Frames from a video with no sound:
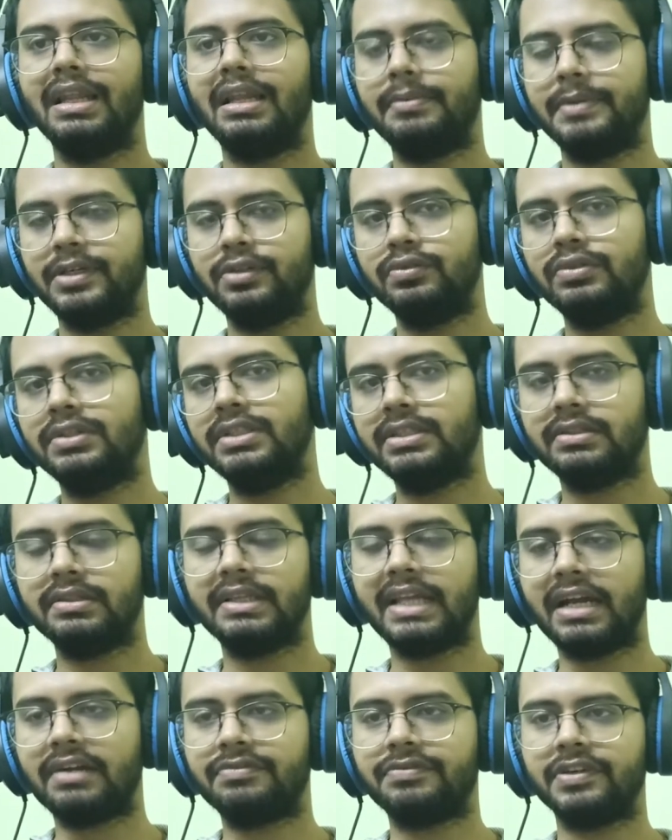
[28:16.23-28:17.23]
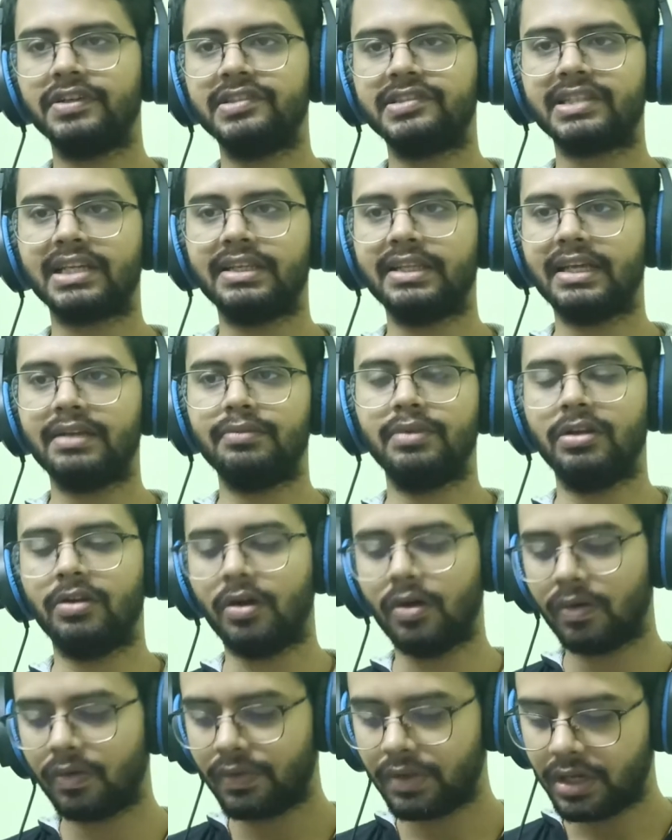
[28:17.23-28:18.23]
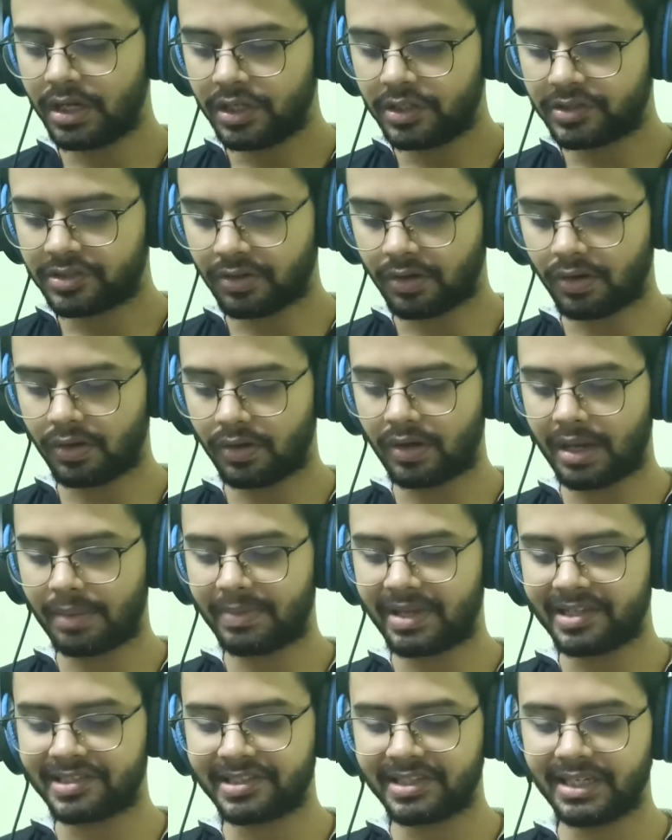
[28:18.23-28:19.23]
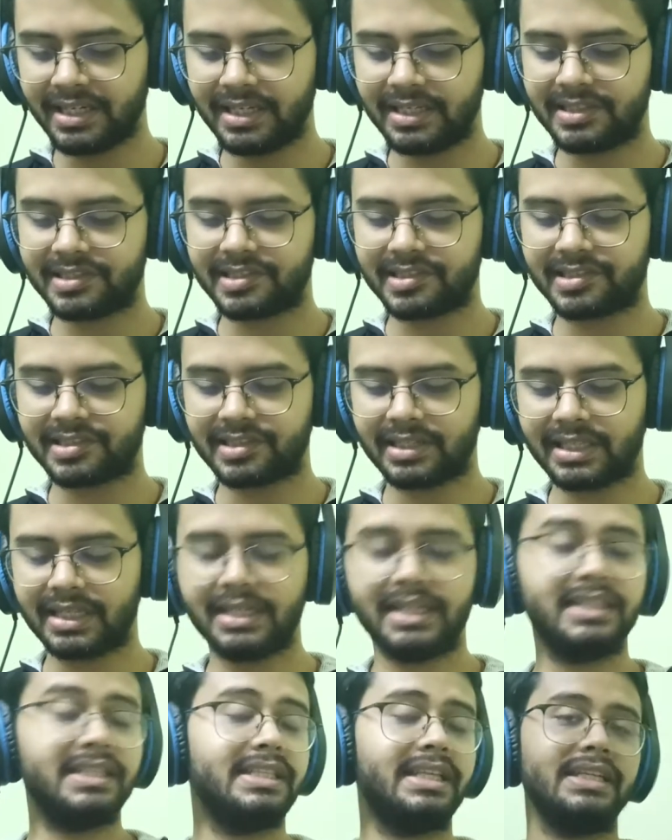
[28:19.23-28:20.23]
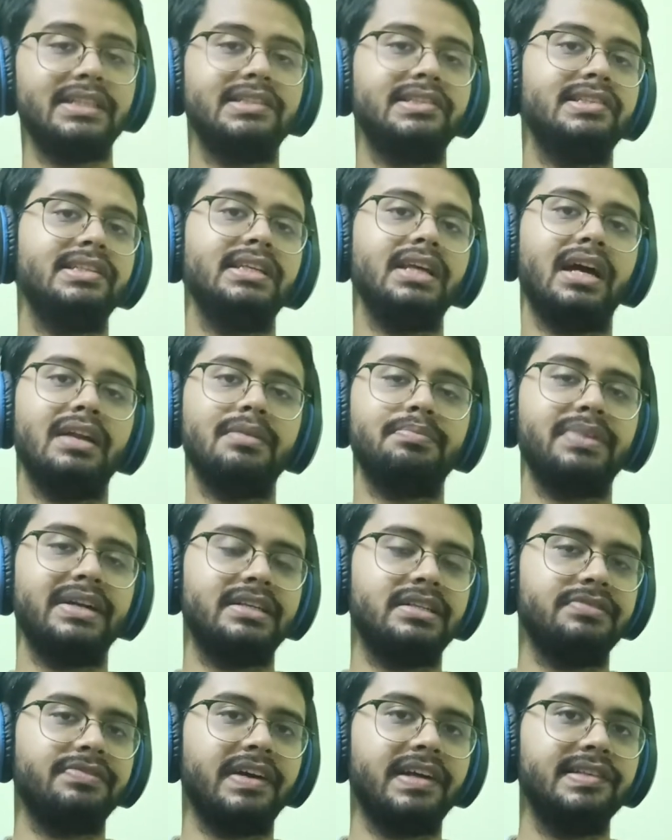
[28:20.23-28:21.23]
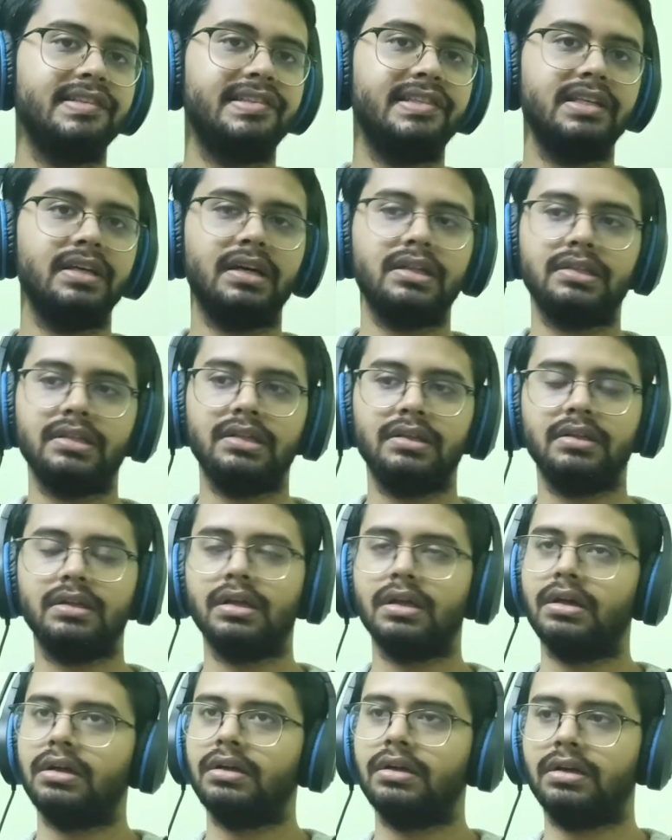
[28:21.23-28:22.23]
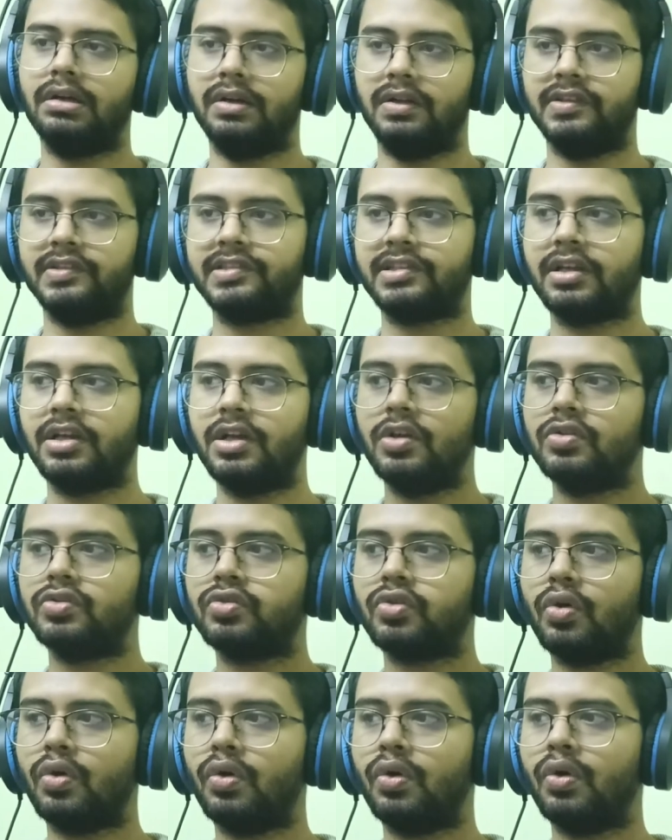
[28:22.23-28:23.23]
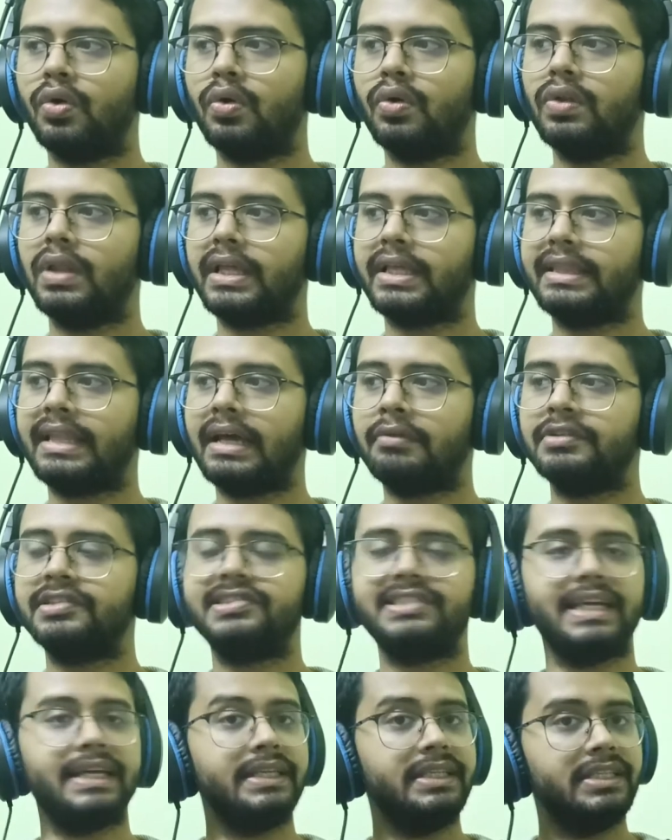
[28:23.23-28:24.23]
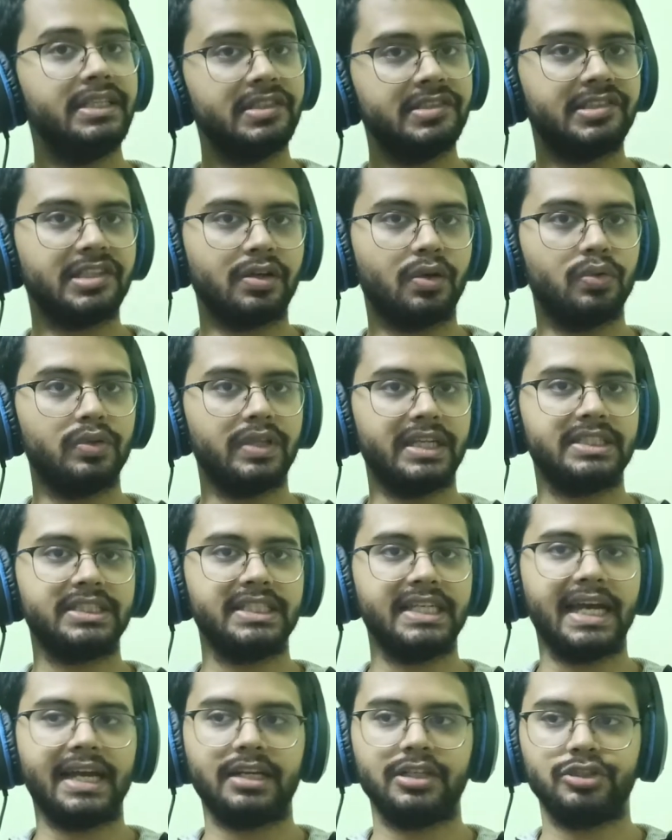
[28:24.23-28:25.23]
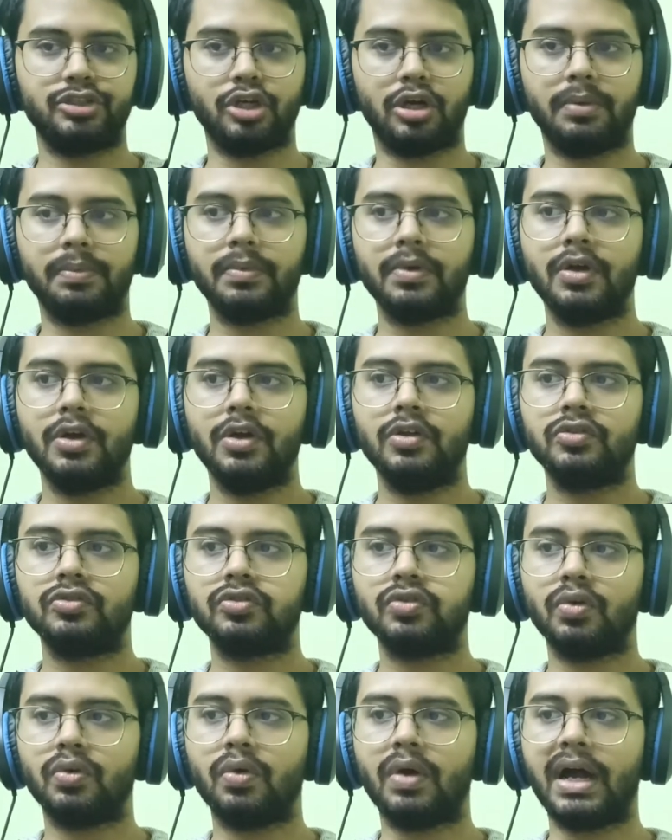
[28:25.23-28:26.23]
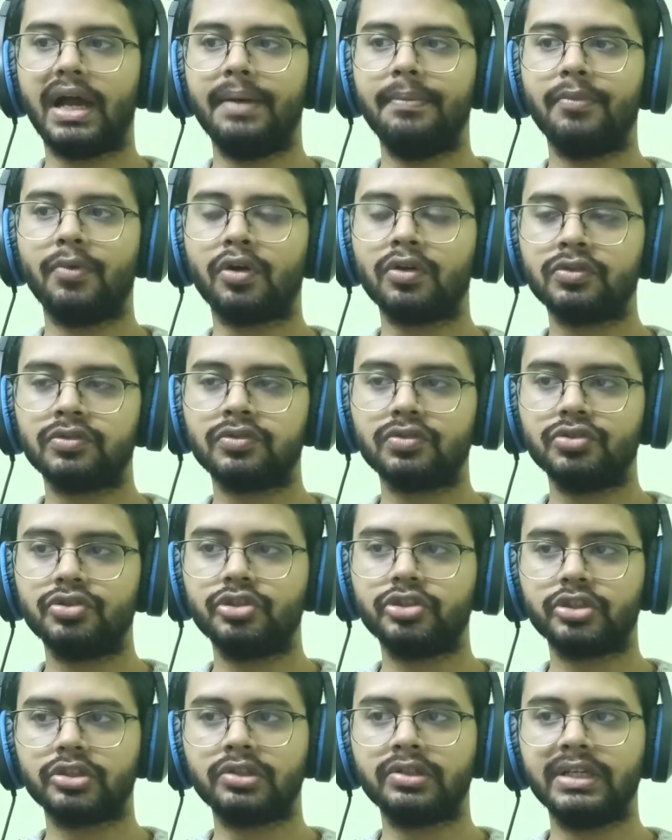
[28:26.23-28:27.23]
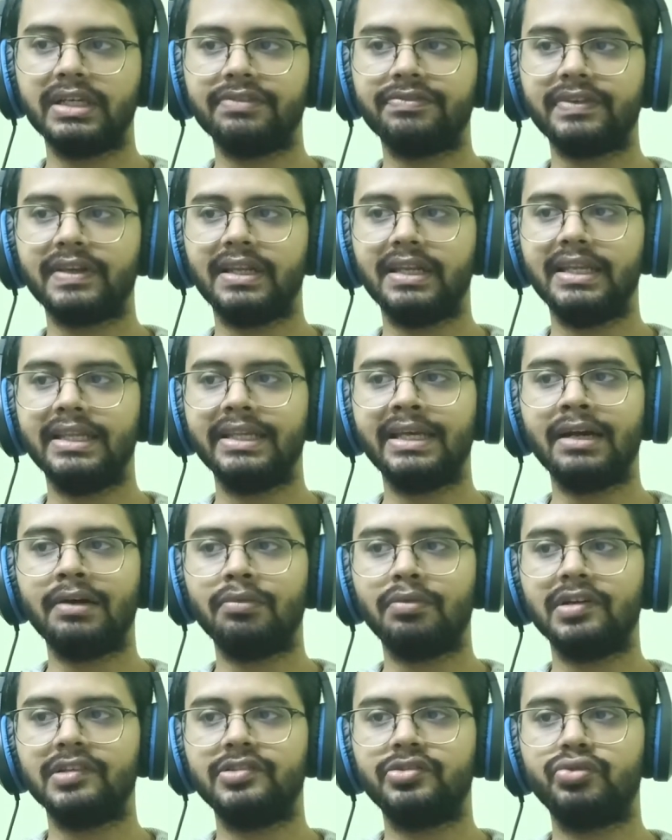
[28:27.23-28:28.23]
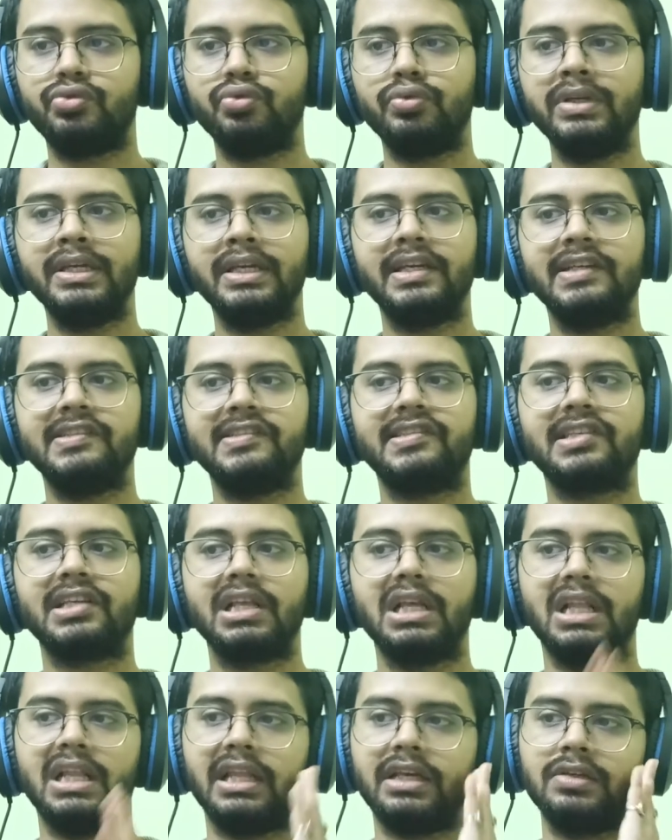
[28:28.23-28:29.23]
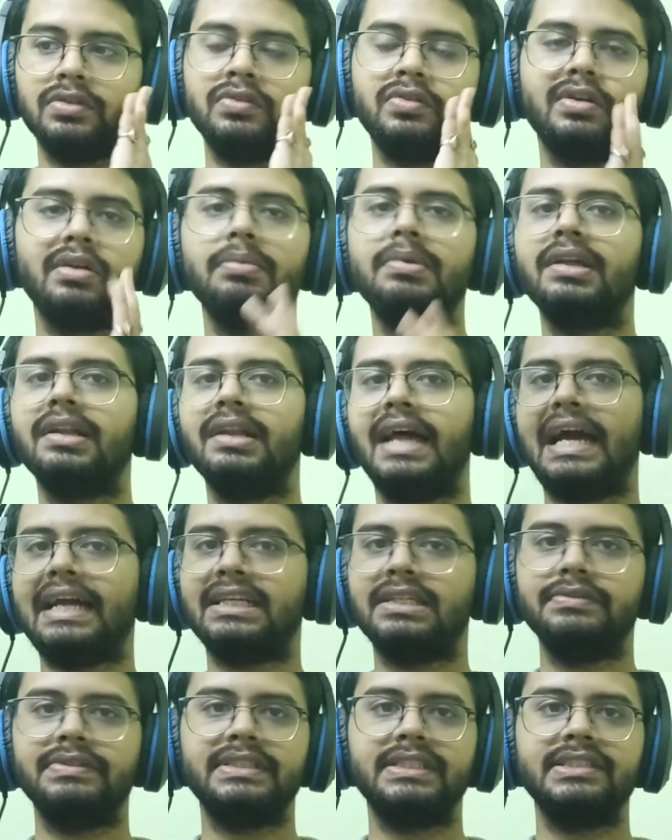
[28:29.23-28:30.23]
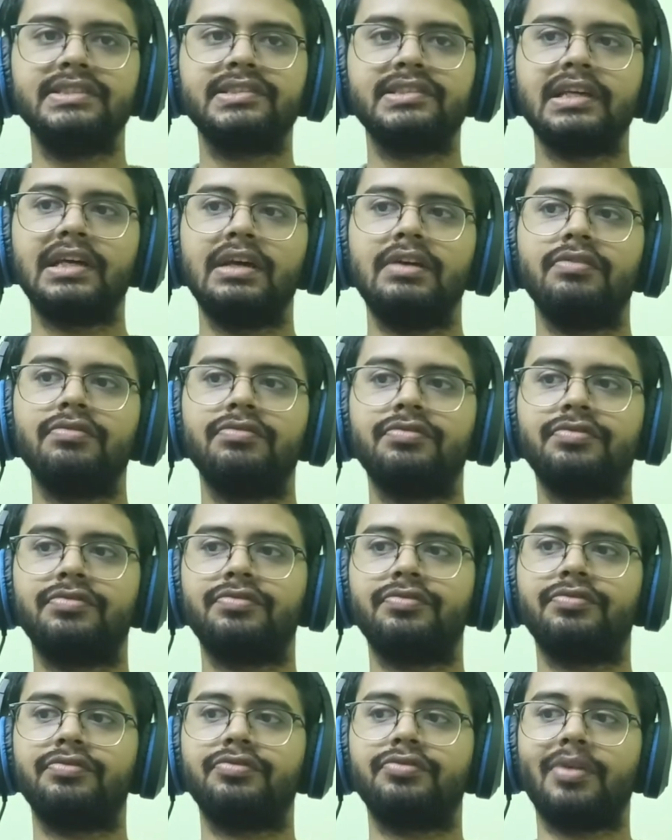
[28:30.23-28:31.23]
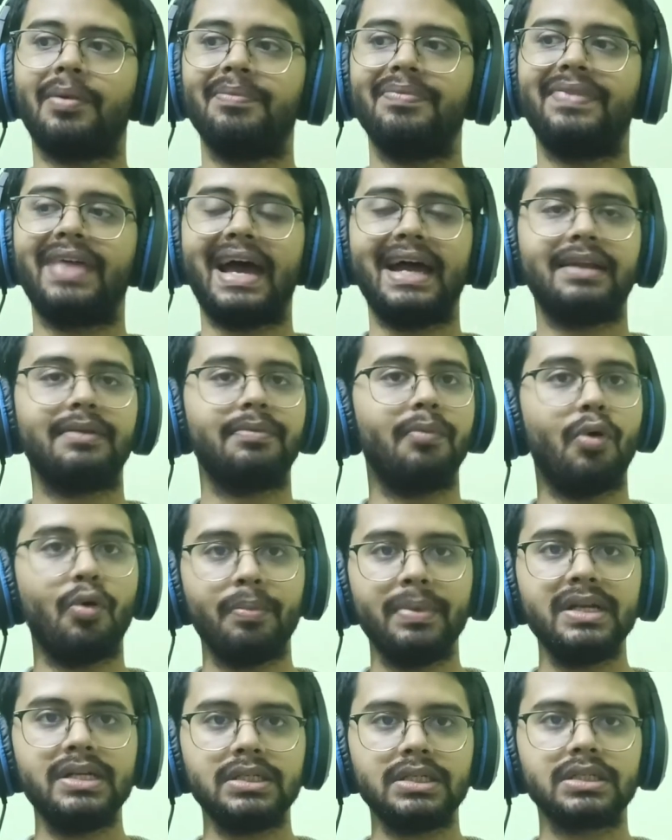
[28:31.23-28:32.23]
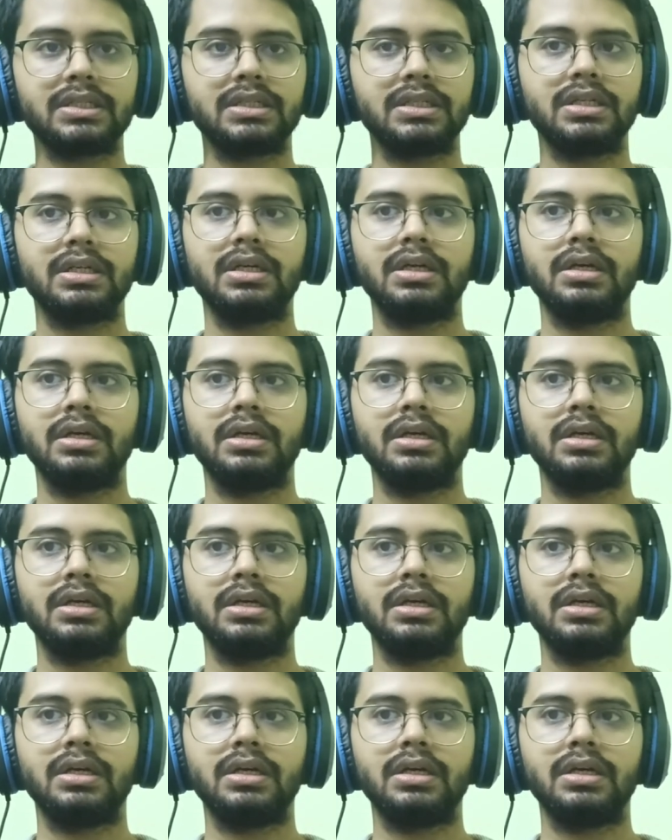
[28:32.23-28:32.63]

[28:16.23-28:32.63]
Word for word: Let me do that first, and then we'll go. So I'm guessing it's then she unpetrifies the other girls. So like that was 10 years ago that she had a job. So I'm not so sure if Illega was doing his, like, you know, criminal activities from that moment.